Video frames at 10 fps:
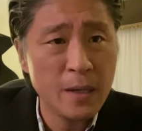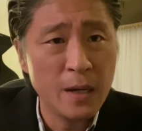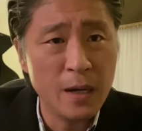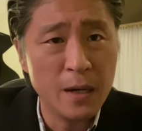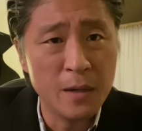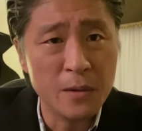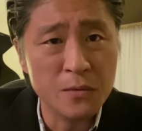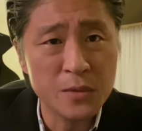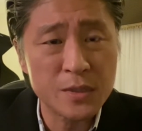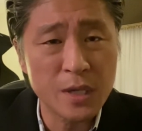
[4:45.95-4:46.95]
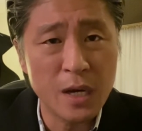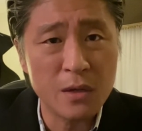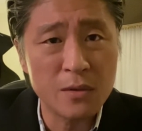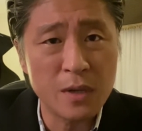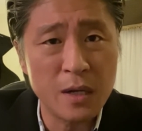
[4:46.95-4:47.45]
We'll see
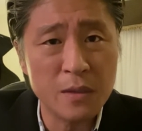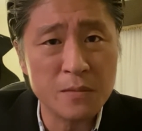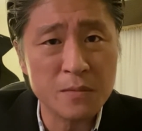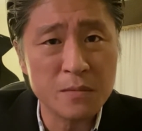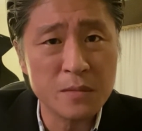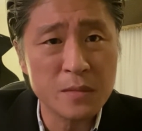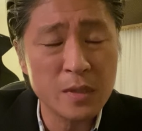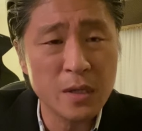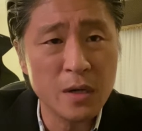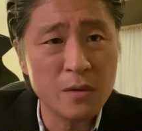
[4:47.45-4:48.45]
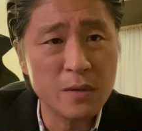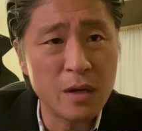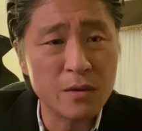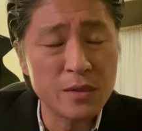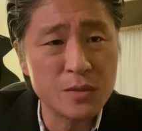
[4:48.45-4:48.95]
how
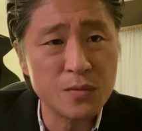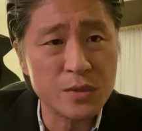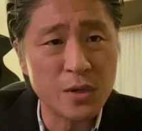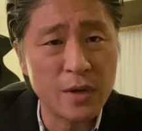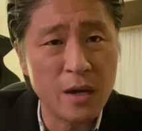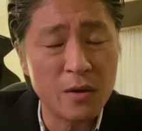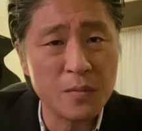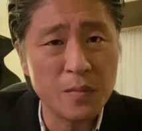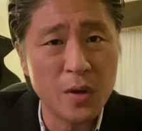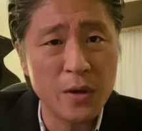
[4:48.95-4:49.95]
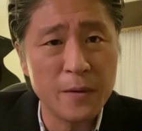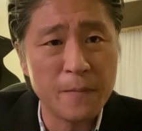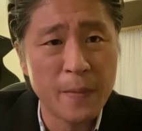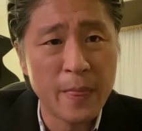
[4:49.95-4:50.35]
how this will turn out, but